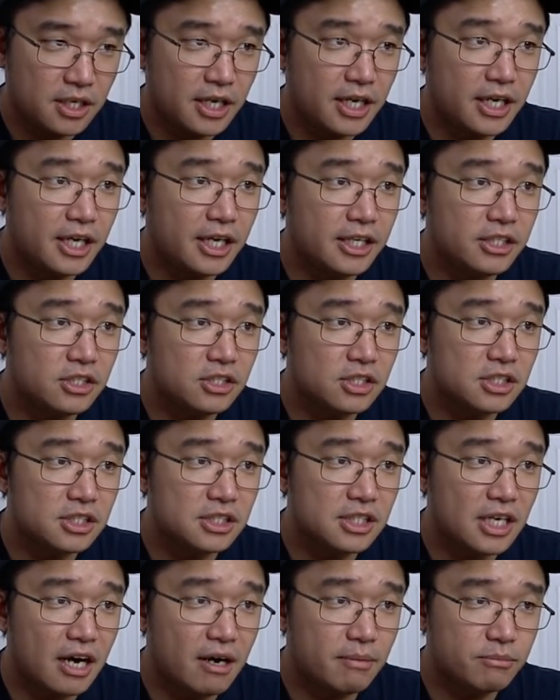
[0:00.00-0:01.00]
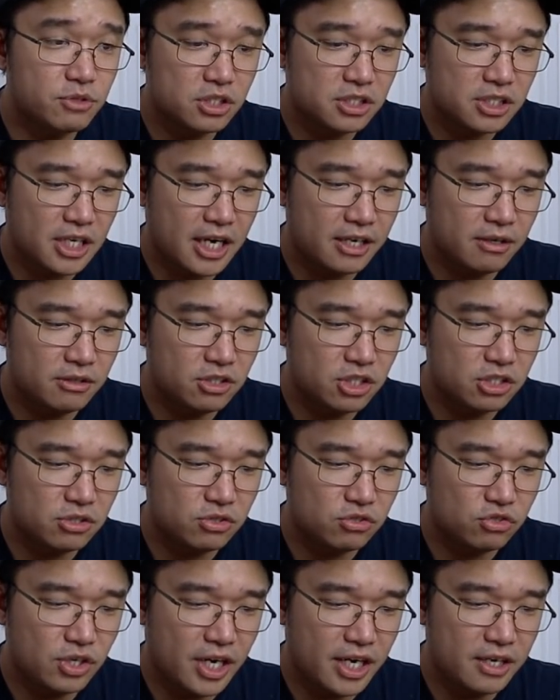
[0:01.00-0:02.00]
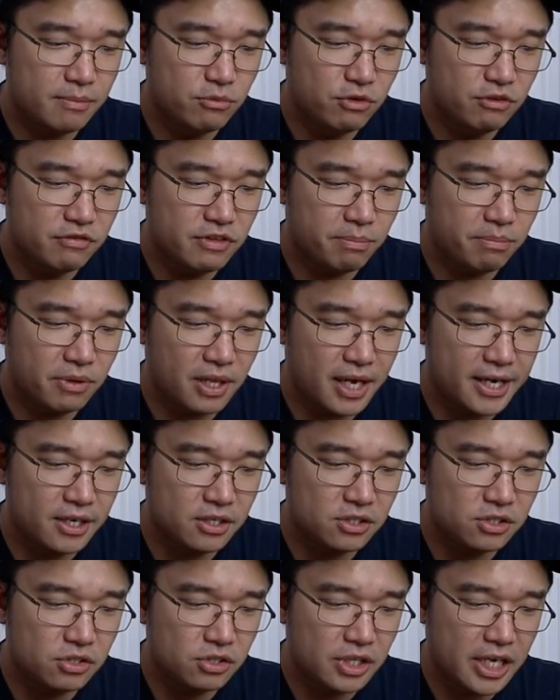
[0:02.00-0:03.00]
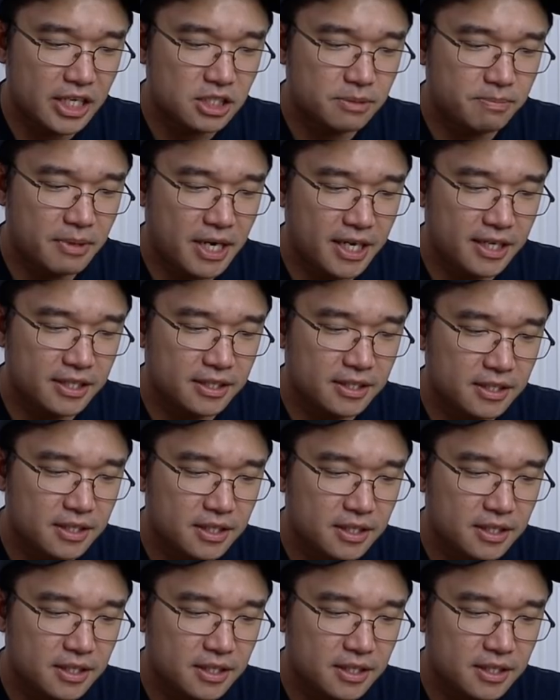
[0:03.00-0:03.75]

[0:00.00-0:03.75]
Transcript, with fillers: And you can see how I'm just kind of just trying to move the pliers to that spot